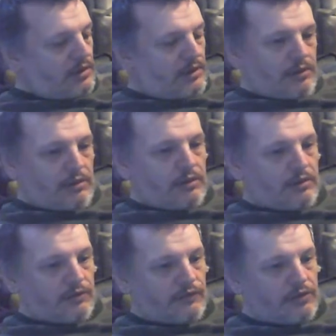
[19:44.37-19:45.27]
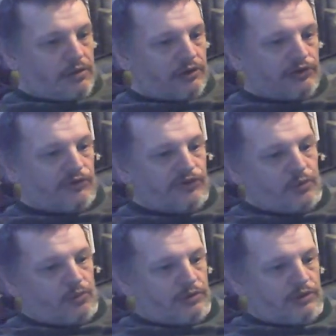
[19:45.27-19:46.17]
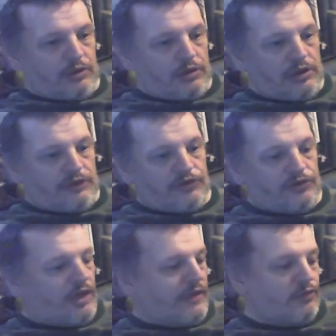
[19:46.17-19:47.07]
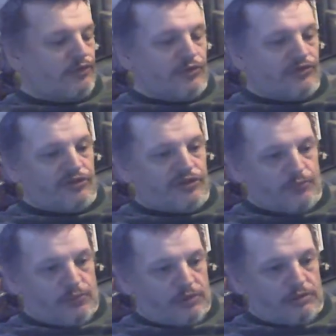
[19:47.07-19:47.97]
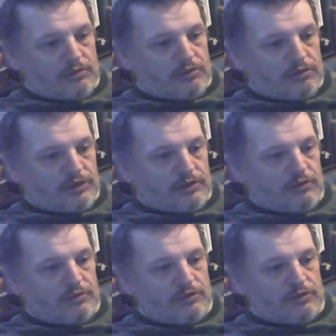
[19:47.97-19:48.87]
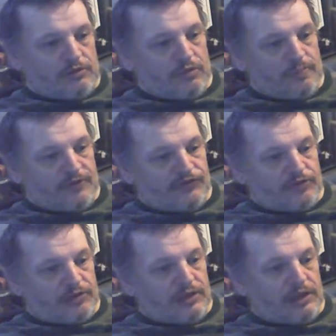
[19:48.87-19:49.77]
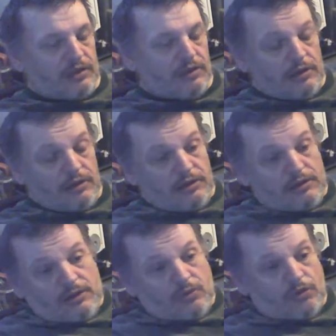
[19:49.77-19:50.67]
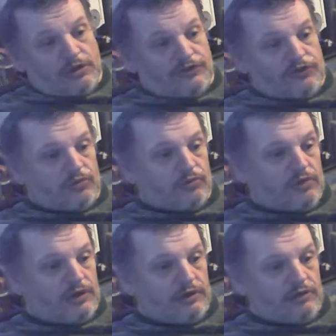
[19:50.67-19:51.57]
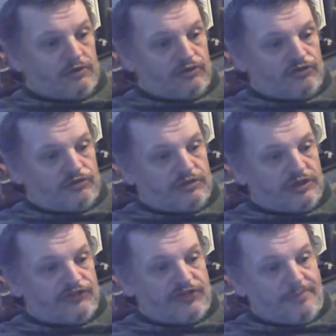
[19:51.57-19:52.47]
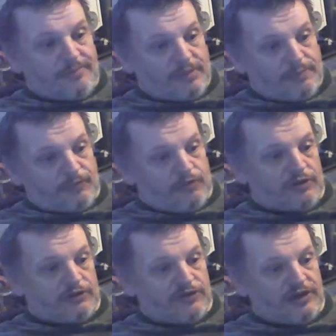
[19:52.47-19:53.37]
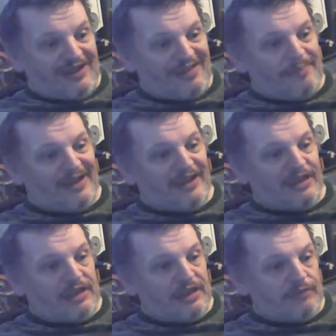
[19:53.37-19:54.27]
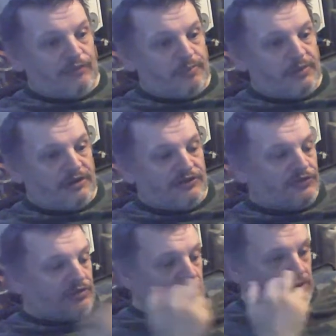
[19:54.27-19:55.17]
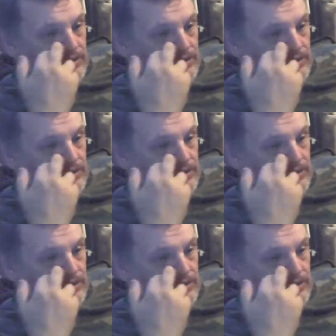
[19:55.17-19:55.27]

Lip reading: And if I can't use that one, then I'll have to carry on using this one and do the best I can, and wait until like December before I can take that back and get that replaced.